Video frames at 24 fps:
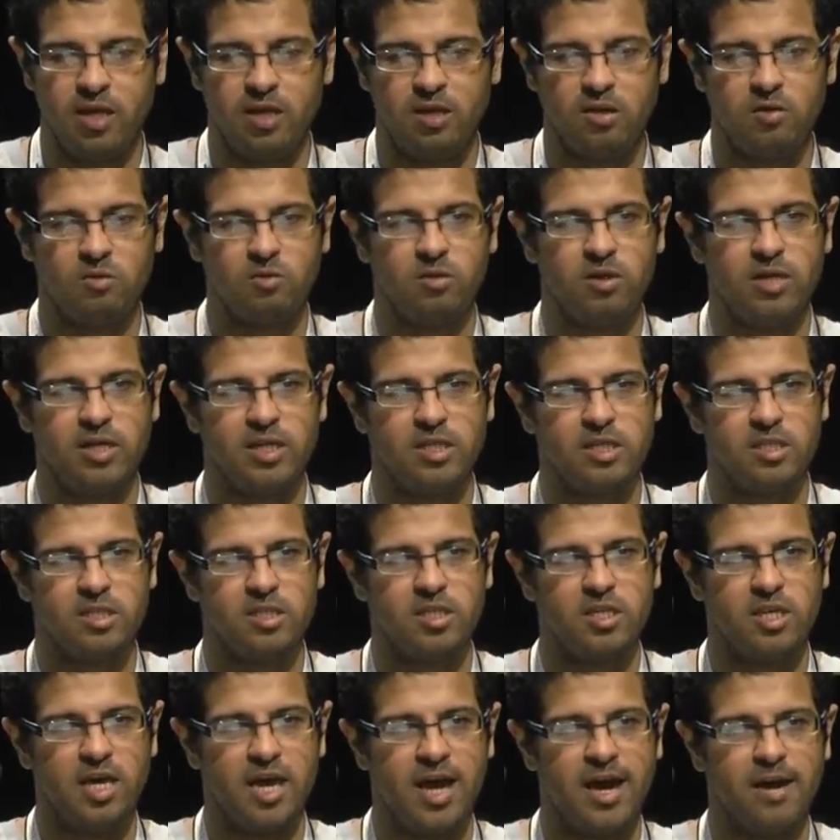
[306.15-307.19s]
your
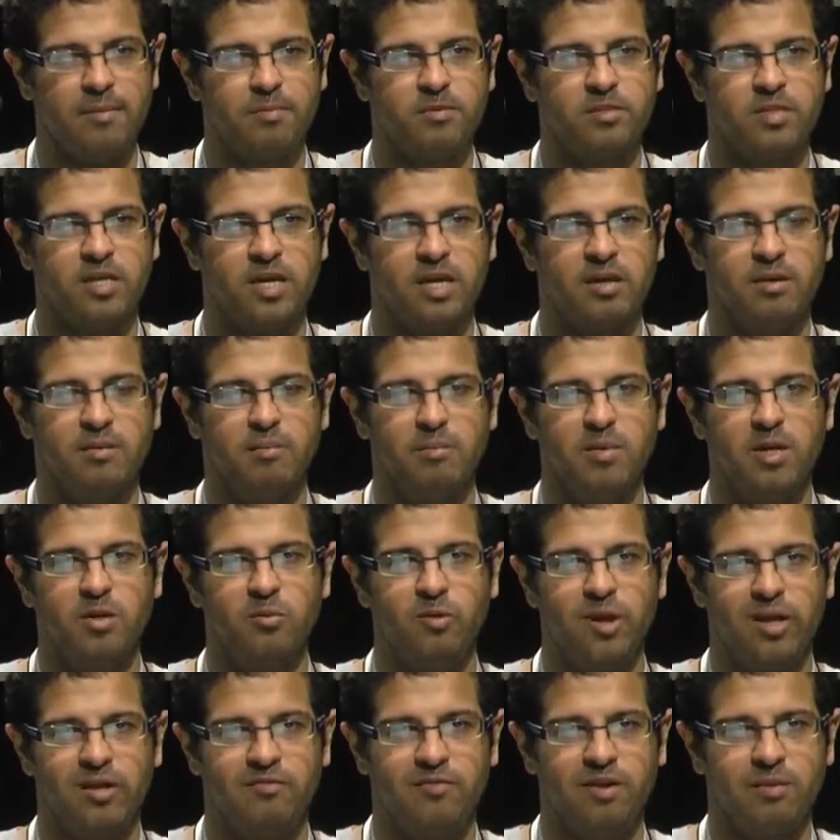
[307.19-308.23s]
legacy apps and
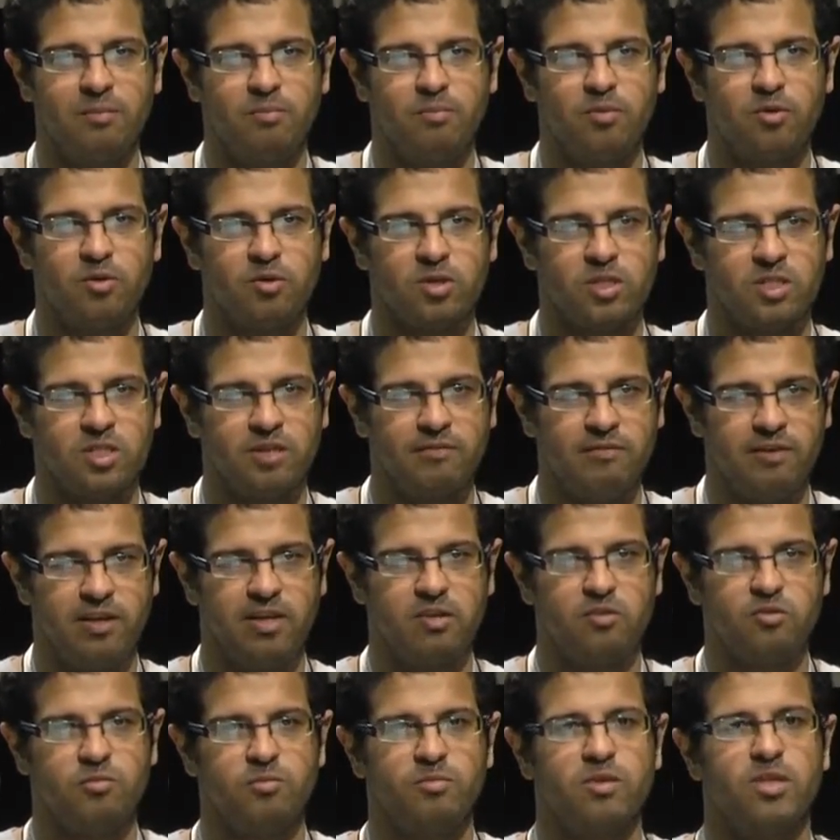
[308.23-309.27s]
migrate them progressively
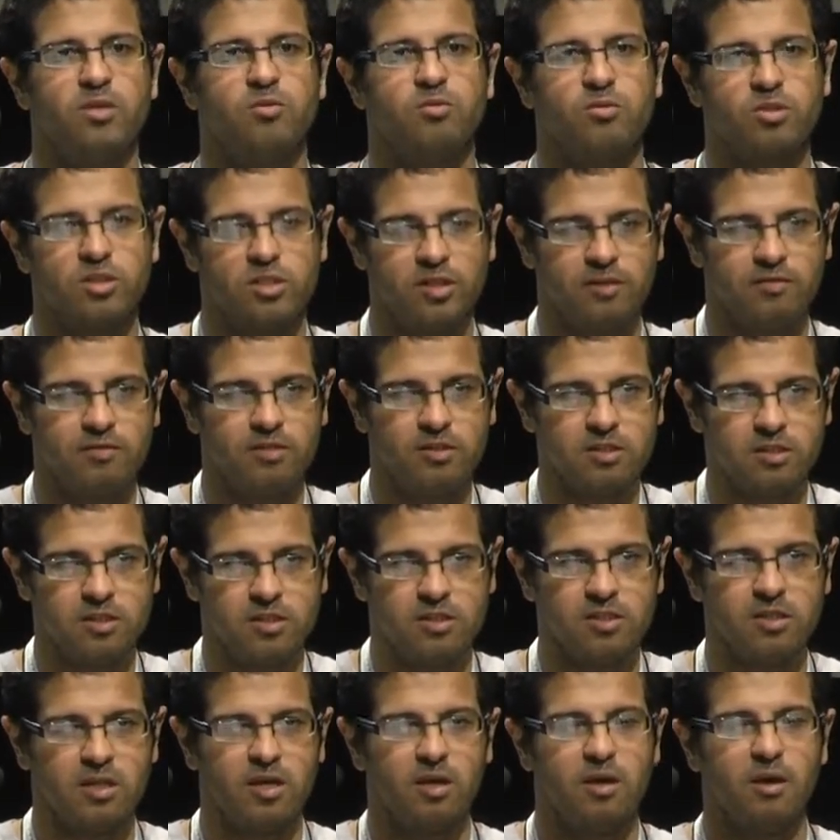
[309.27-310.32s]
to microservices